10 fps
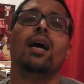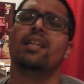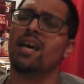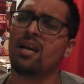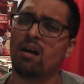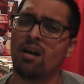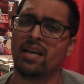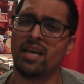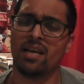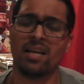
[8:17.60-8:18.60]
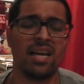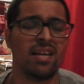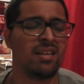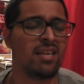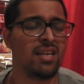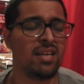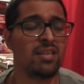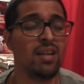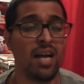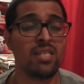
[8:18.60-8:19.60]
And that card hit a
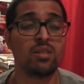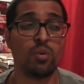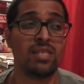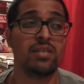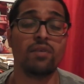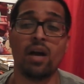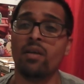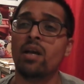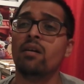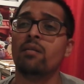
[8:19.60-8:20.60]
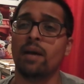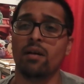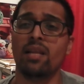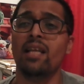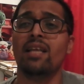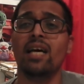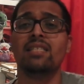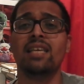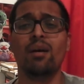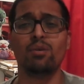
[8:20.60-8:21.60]
nice £25. That
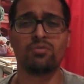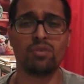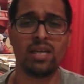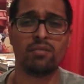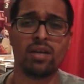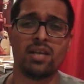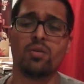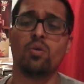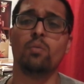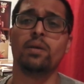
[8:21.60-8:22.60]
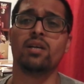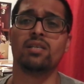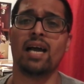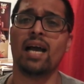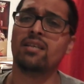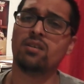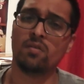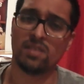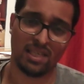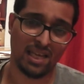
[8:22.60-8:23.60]
set was really, really cool because it had,
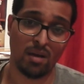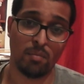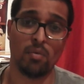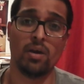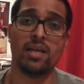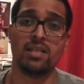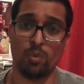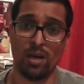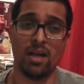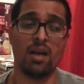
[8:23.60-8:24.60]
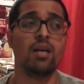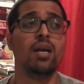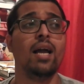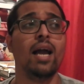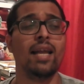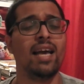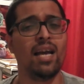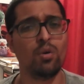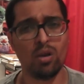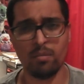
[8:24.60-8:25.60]
obviously, Cowboy, Dweller, and it
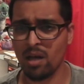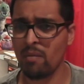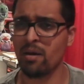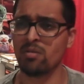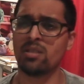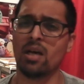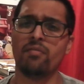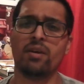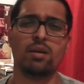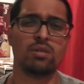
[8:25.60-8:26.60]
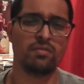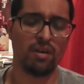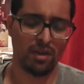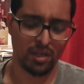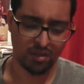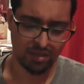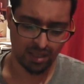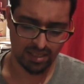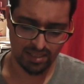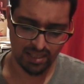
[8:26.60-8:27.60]
had all the Mermail stuff. And it was a very good,
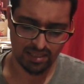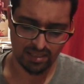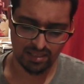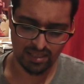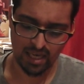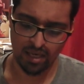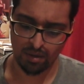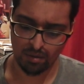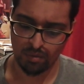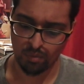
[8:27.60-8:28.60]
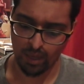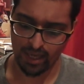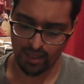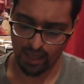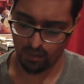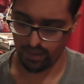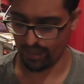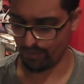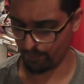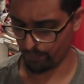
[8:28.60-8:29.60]
consistent seller way that way.